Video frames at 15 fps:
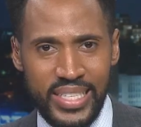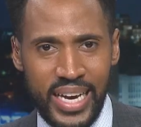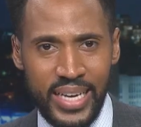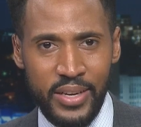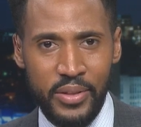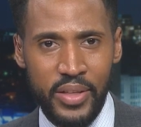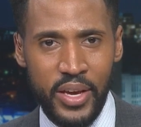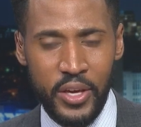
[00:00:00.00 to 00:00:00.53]

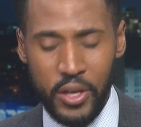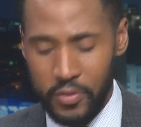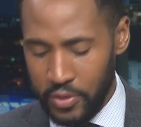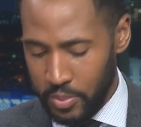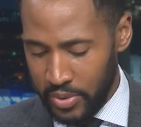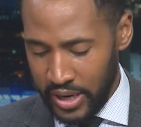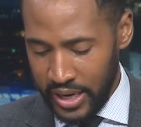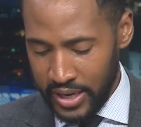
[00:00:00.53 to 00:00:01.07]
Tyler, thank you for
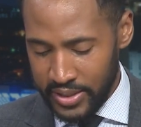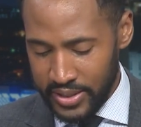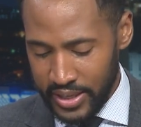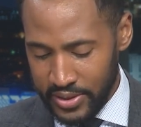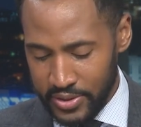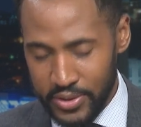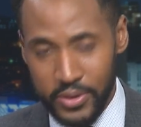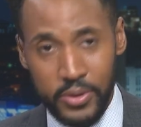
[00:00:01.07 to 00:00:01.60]
bringing us
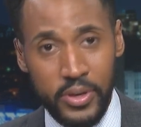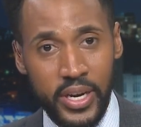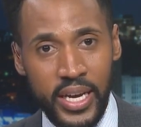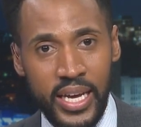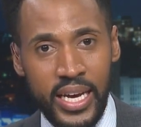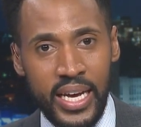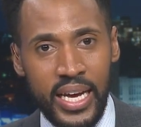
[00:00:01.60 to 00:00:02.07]
that story.